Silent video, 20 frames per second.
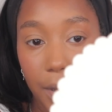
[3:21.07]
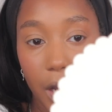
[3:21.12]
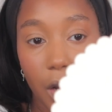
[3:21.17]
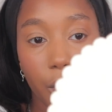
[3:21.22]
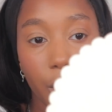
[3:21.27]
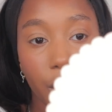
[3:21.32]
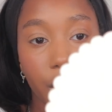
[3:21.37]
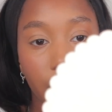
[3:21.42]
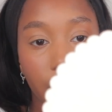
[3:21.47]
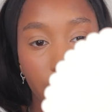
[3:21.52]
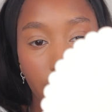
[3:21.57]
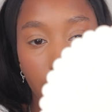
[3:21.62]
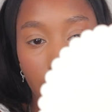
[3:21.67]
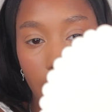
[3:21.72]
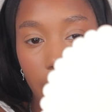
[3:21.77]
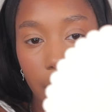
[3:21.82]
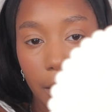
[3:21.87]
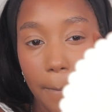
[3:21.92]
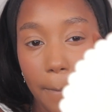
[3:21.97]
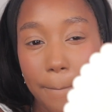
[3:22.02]
But we're gonna
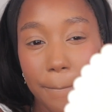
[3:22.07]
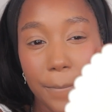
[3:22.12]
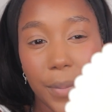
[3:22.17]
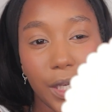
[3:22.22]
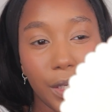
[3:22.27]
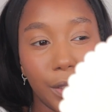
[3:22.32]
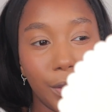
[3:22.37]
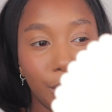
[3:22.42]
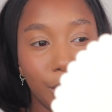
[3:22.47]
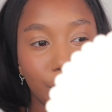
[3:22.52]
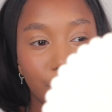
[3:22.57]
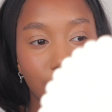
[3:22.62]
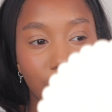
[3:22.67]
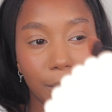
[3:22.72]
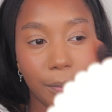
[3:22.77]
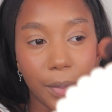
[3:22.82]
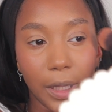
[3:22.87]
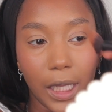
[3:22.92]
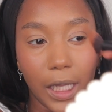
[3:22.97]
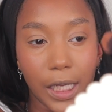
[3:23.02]
kind of build
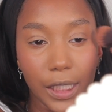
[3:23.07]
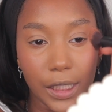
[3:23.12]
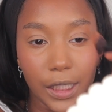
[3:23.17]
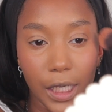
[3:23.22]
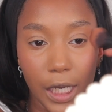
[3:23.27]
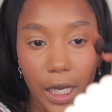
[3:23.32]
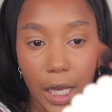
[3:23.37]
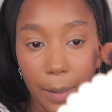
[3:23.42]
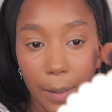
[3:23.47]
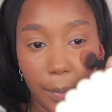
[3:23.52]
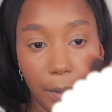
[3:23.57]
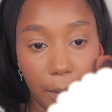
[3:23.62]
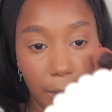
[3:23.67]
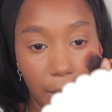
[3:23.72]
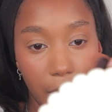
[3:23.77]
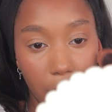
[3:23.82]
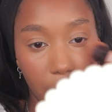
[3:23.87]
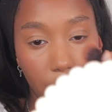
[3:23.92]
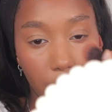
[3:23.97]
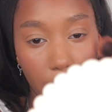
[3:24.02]
the blush up a
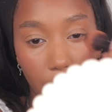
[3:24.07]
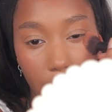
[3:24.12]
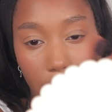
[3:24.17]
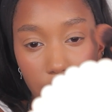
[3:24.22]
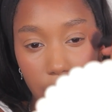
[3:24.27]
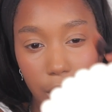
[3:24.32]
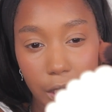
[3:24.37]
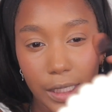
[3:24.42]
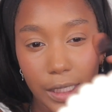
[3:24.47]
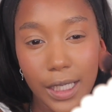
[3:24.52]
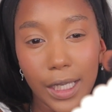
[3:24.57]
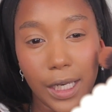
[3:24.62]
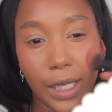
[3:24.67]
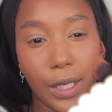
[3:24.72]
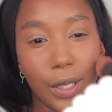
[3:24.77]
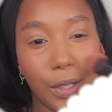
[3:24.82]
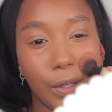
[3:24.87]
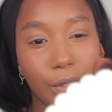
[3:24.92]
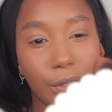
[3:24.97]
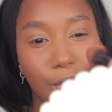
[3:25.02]
bit. We're not just
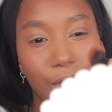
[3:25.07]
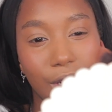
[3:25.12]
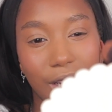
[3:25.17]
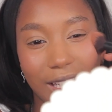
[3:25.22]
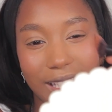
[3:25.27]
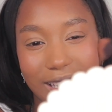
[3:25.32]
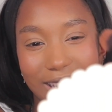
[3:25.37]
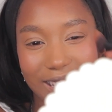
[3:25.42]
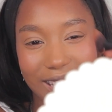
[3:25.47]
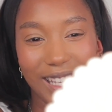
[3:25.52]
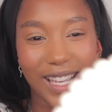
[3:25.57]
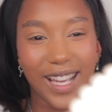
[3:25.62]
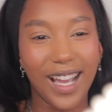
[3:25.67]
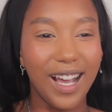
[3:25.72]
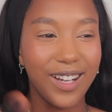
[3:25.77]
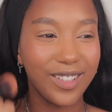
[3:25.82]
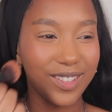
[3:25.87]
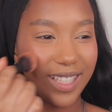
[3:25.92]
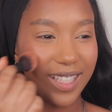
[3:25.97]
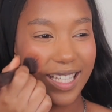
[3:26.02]
gonna go crazy
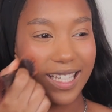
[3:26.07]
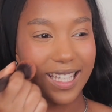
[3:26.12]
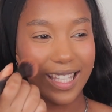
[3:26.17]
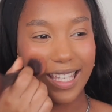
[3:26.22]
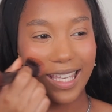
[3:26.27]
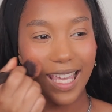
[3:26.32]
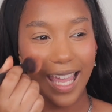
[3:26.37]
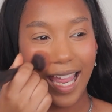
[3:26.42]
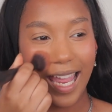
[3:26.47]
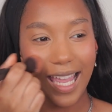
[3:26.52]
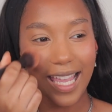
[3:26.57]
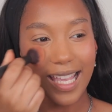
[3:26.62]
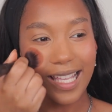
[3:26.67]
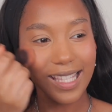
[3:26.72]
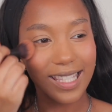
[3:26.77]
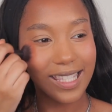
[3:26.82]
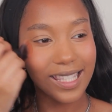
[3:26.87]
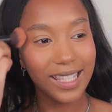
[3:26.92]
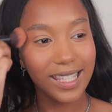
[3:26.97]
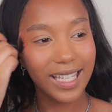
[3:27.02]
out the
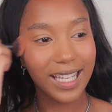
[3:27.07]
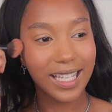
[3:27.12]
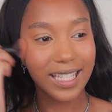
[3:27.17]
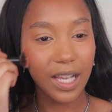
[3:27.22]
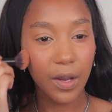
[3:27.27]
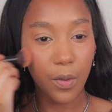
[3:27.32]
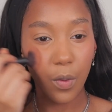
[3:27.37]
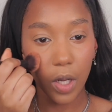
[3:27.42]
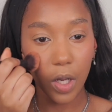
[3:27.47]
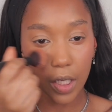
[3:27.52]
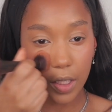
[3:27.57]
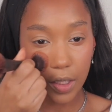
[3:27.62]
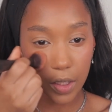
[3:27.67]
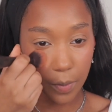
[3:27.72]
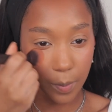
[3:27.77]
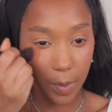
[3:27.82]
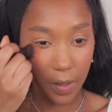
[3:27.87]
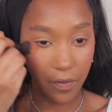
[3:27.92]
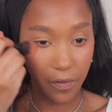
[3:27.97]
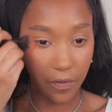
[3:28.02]
gates because I want it
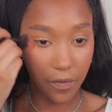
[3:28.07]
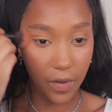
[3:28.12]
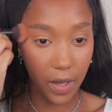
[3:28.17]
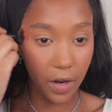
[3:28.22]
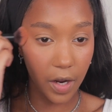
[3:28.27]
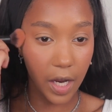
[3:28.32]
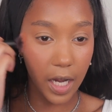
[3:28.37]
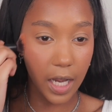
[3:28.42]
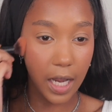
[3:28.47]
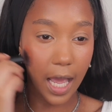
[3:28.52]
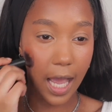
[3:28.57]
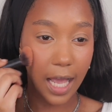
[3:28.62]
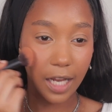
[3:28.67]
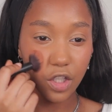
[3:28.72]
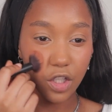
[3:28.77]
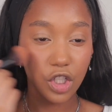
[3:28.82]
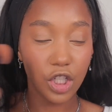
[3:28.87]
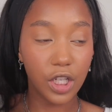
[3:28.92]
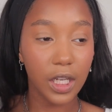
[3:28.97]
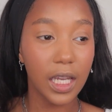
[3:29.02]
to be very
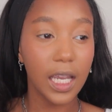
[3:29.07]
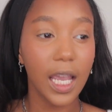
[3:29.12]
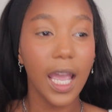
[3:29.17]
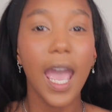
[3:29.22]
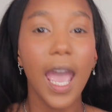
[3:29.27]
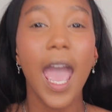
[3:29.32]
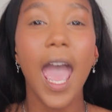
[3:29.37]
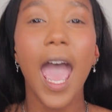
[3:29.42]
natchy.